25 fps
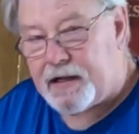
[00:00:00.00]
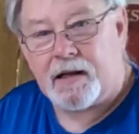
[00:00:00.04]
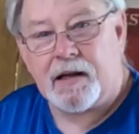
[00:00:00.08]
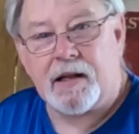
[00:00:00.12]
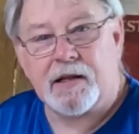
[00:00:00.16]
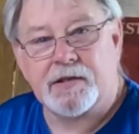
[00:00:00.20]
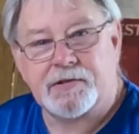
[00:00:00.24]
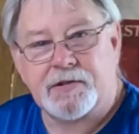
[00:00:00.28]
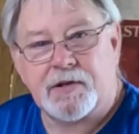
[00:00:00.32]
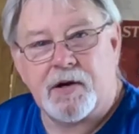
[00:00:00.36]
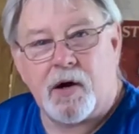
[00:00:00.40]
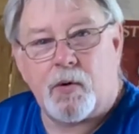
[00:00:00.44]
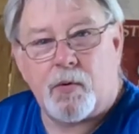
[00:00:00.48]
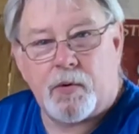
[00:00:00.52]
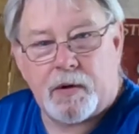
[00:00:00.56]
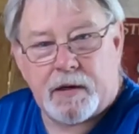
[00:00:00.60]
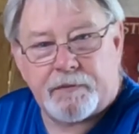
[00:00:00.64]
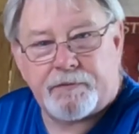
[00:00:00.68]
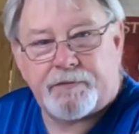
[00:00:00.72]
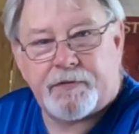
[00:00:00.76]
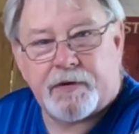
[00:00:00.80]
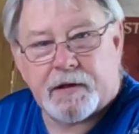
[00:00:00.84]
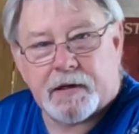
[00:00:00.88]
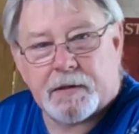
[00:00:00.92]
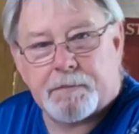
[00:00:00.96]
Let's go
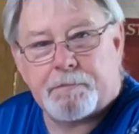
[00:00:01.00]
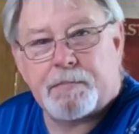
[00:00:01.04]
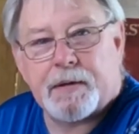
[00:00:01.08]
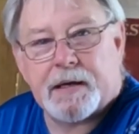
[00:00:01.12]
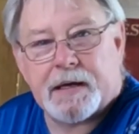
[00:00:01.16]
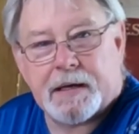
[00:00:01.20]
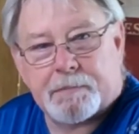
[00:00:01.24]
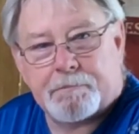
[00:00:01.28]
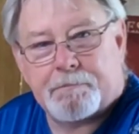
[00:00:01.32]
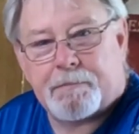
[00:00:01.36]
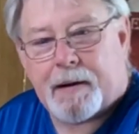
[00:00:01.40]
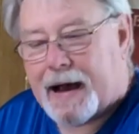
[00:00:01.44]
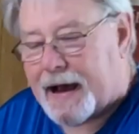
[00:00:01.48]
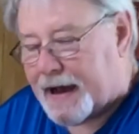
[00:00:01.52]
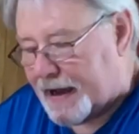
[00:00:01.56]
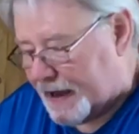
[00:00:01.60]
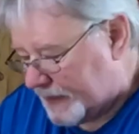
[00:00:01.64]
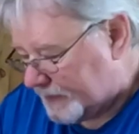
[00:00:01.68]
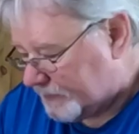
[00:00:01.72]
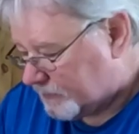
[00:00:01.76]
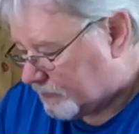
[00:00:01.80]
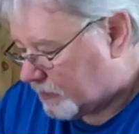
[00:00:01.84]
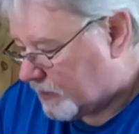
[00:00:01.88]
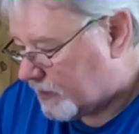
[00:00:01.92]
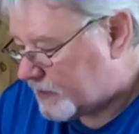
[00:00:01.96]
in for the big
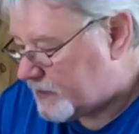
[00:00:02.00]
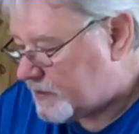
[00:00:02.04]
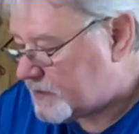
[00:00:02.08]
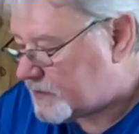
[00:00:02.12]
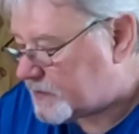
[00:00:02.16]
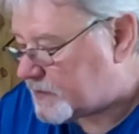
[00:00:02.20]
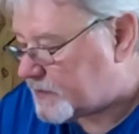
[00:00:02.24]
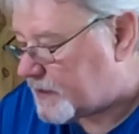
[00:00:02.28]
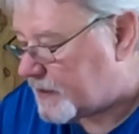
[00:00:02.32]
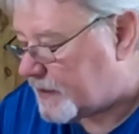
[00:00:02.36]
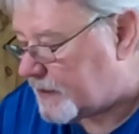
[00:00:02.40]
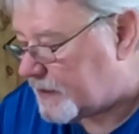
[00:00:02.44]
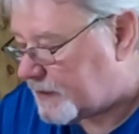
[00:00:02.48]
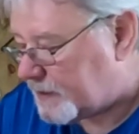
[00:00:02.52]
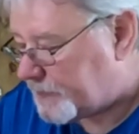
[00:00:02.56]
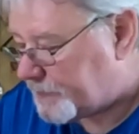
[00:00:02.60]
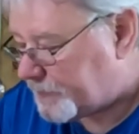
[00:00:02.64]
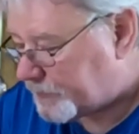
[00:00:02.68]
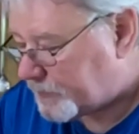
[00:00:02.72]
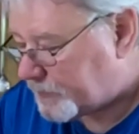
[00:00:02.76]
bite. What do you say?